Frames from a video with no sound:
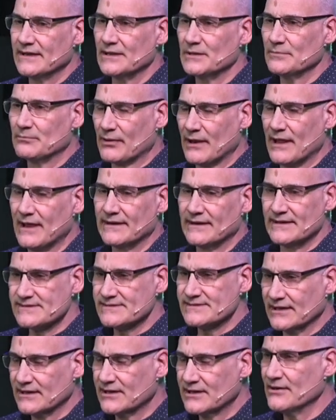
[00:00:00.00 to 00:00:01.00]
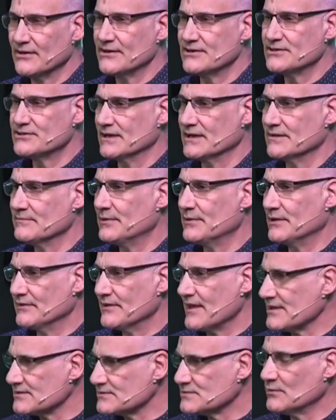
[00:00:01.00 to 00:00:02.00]
plan, it's encouraging, but
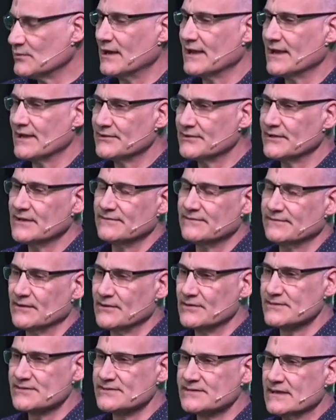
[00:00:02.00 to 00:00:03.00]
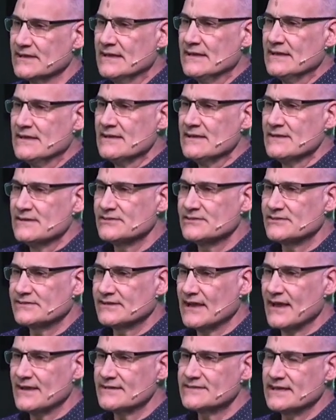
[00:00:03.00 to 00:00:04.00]
that's why I think for us,
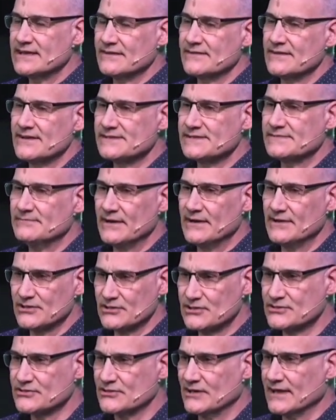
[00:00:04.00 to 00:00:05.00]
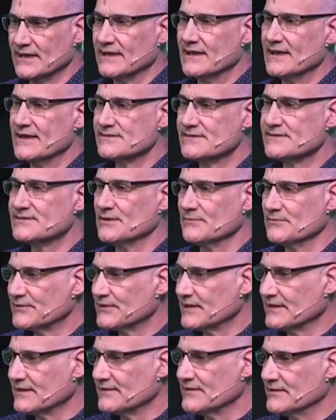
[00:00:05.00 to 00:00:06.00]
starting this ministry is
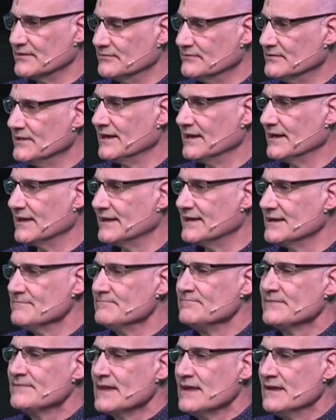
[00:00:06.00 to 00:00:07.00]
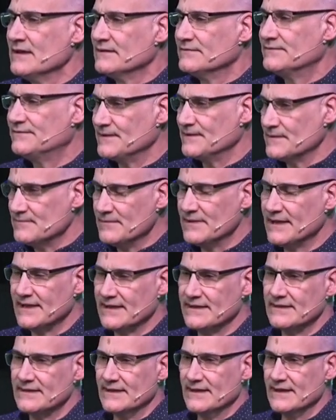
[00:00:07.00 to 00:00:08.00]
something that really, for
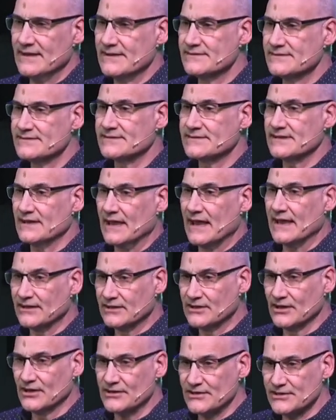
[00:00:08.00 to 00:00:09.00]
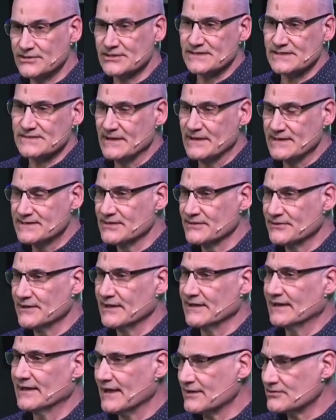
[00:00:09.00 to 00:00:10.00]
me, is, encourages me to
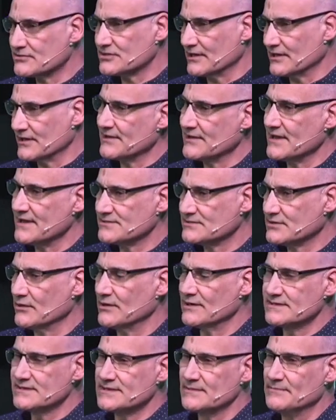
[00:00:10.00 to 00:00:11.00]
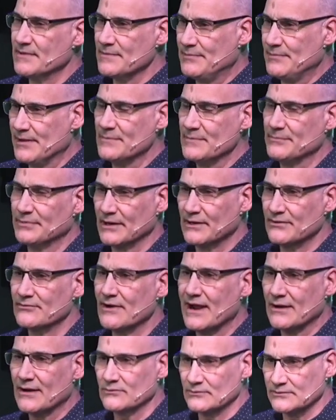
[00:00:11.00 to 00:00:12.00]
think actually there's going to be people
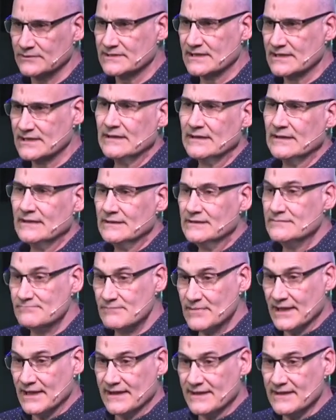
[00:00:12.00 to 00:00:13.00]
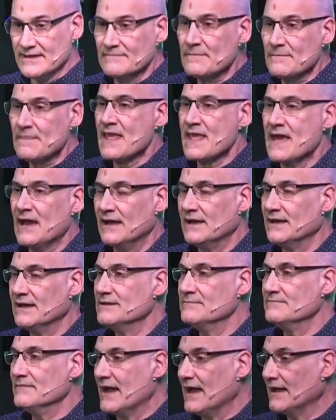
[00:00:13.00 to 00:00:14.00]
around me um,
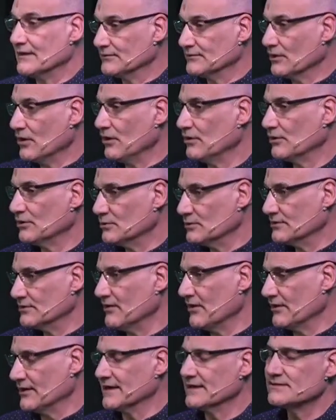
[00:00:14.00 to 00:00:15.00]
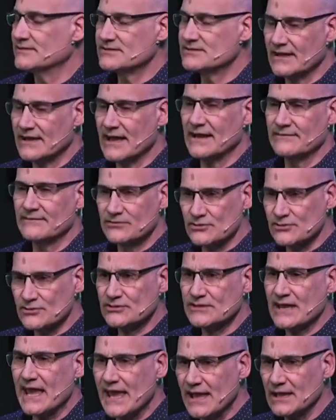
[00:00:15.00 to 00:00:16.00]
and all who are on it to kind of just to
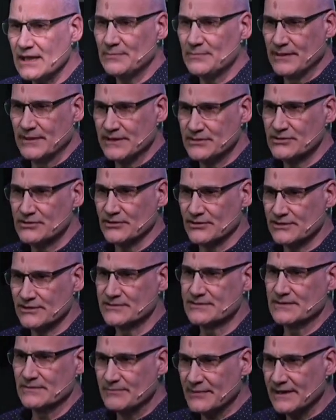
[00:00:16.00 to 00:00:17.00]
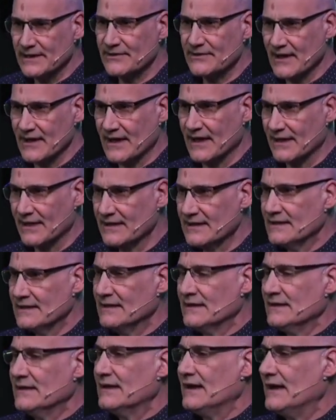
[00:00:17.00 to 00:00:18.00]
help each other, to be there
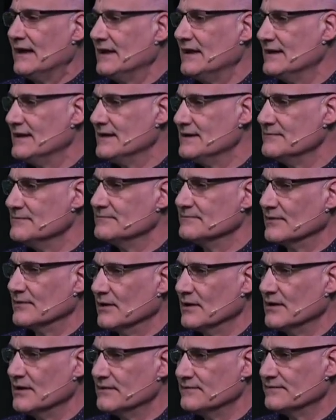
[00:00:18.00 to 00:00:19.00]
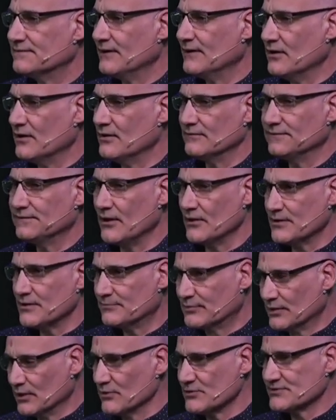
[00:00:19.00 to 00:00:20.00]
um, uh, for, for the
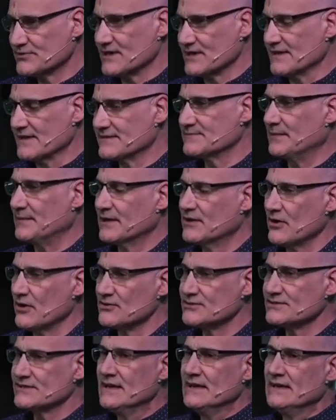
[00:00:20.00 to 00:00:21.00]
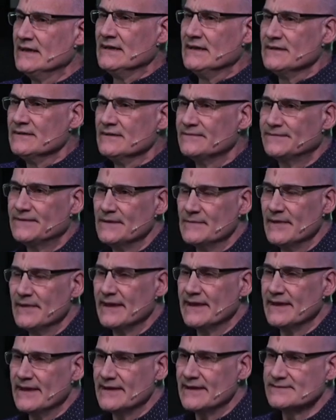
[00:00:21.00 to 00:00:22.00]
process because for me
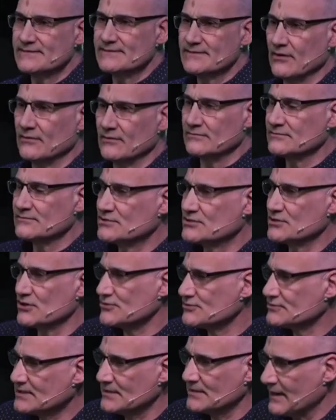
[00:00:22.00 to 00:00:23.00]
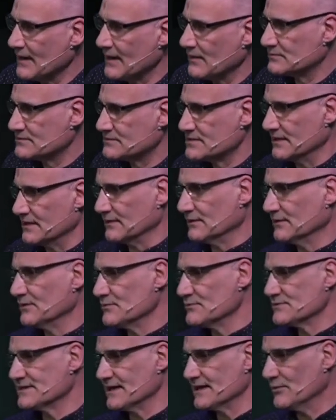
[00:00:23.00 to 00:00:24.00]
it's not just about uh,
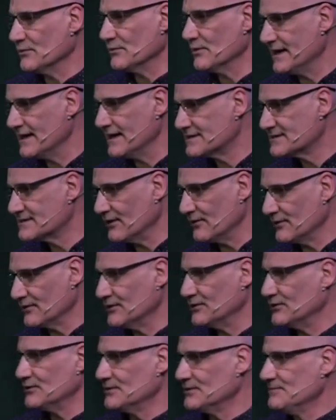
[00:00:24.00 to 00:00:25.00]
losing weight, although